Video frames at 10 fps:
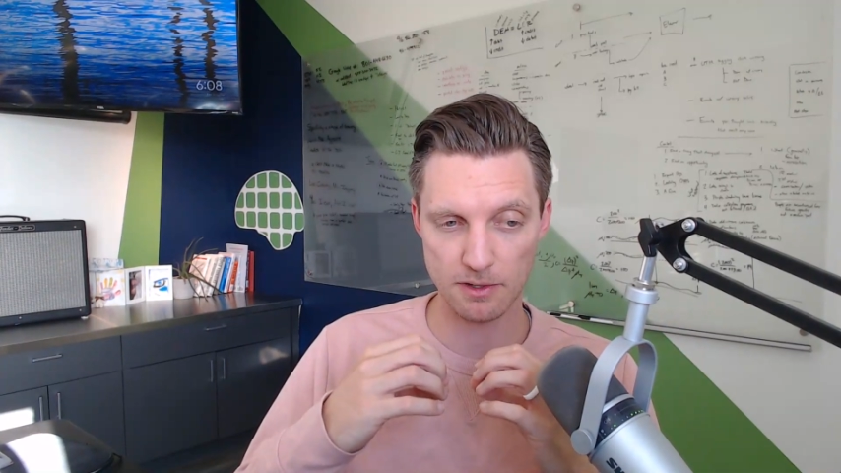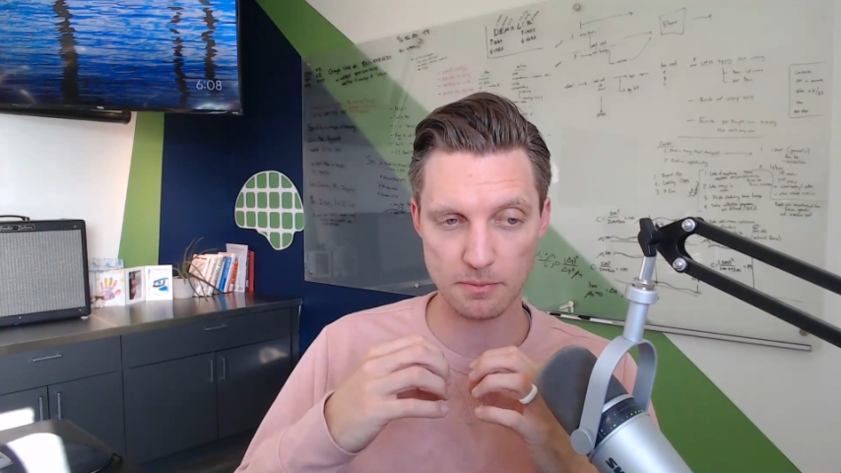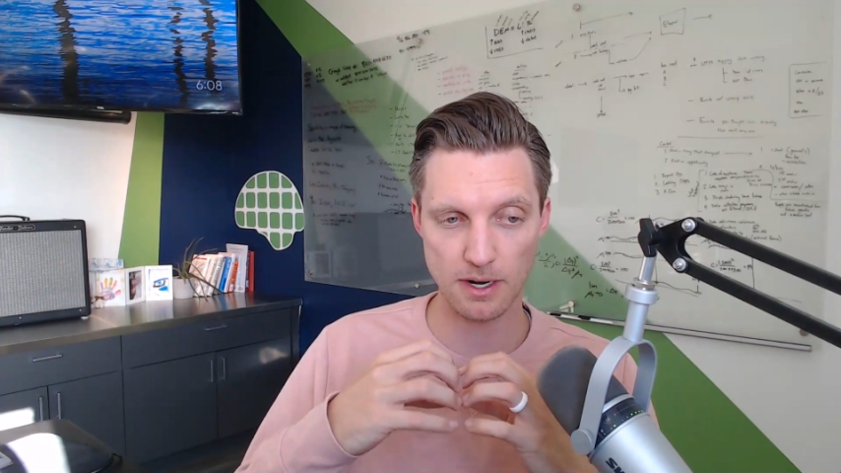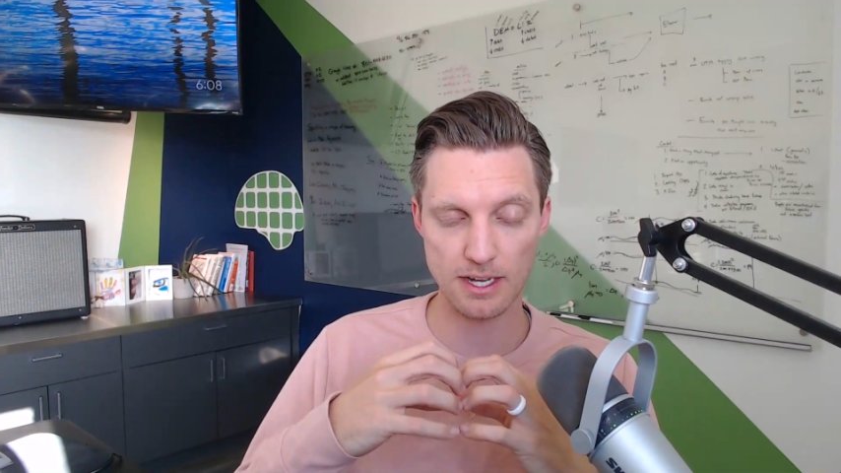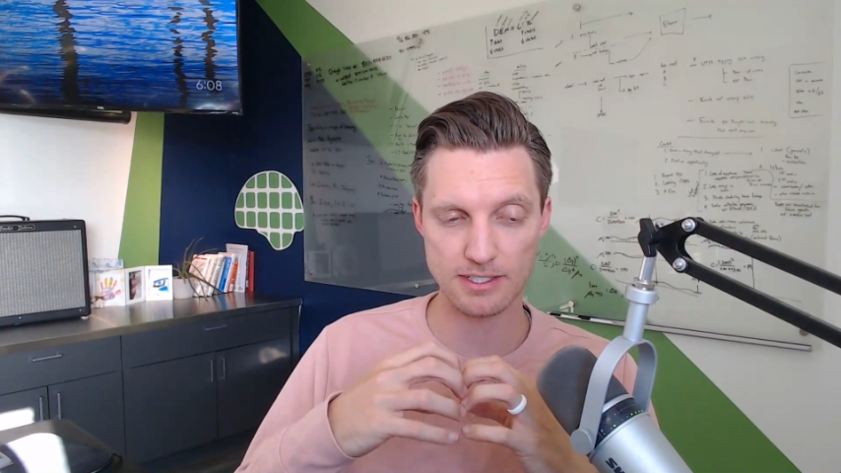of
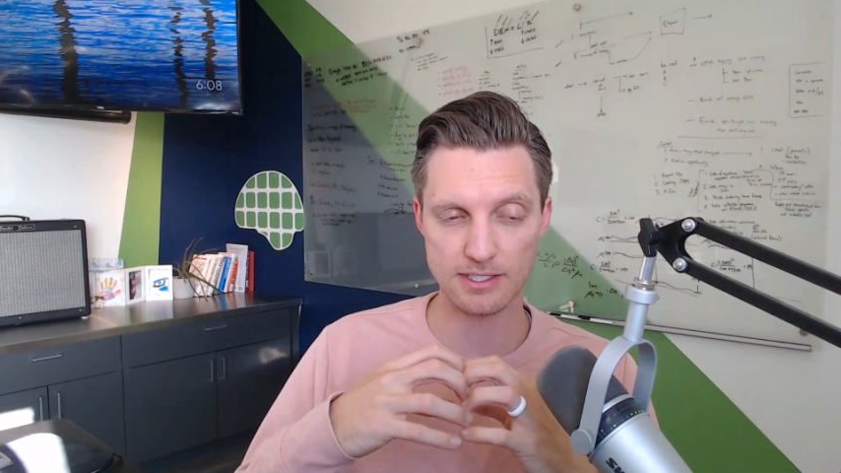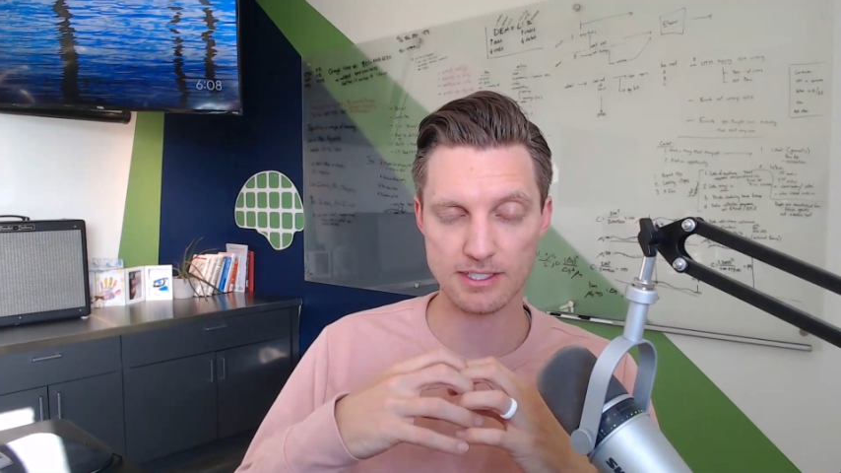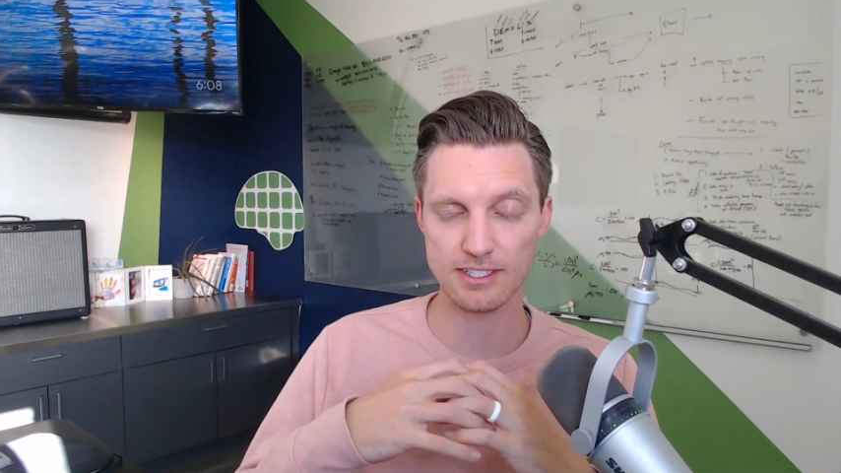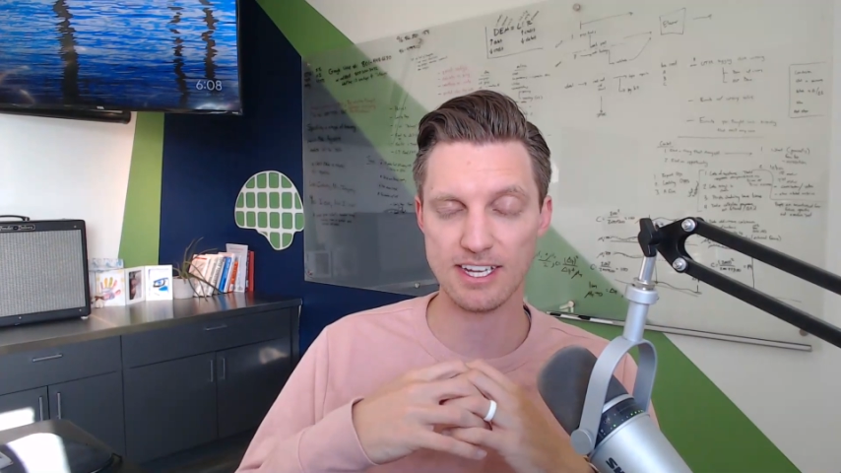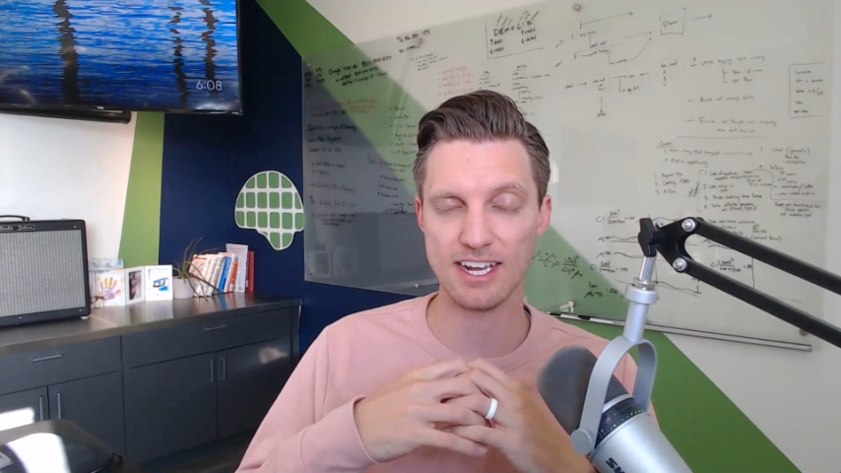
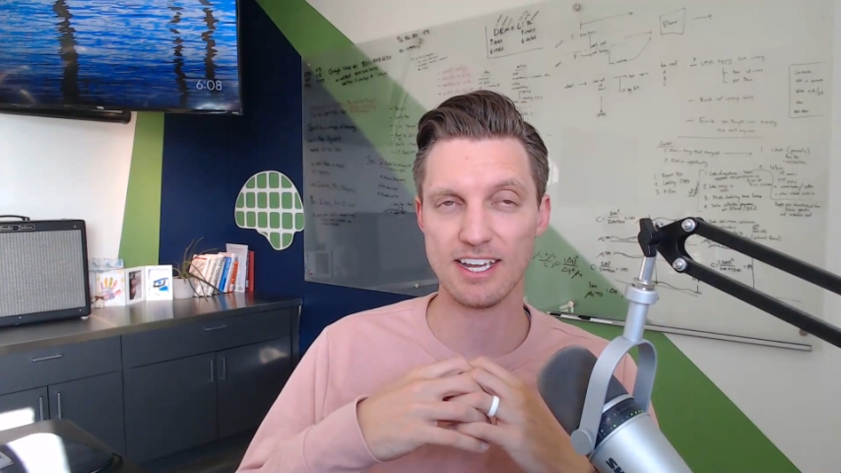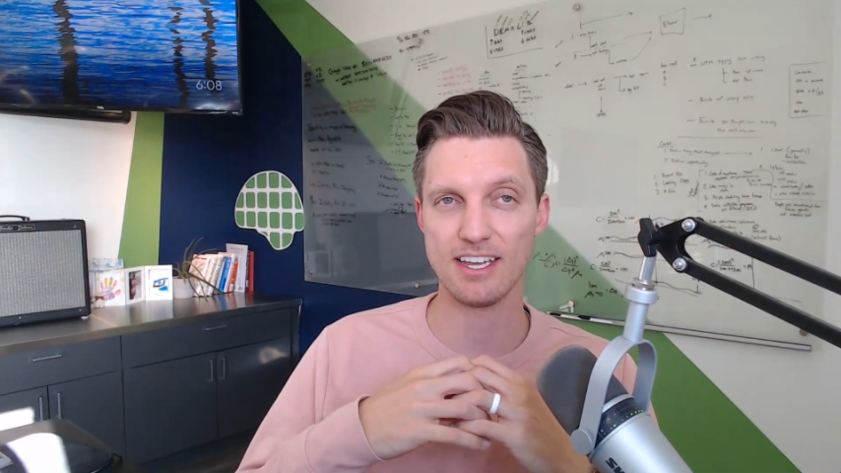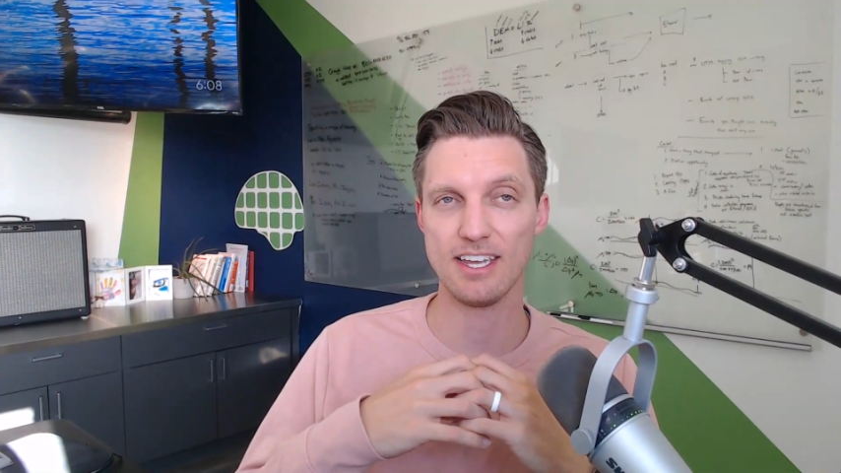processing the data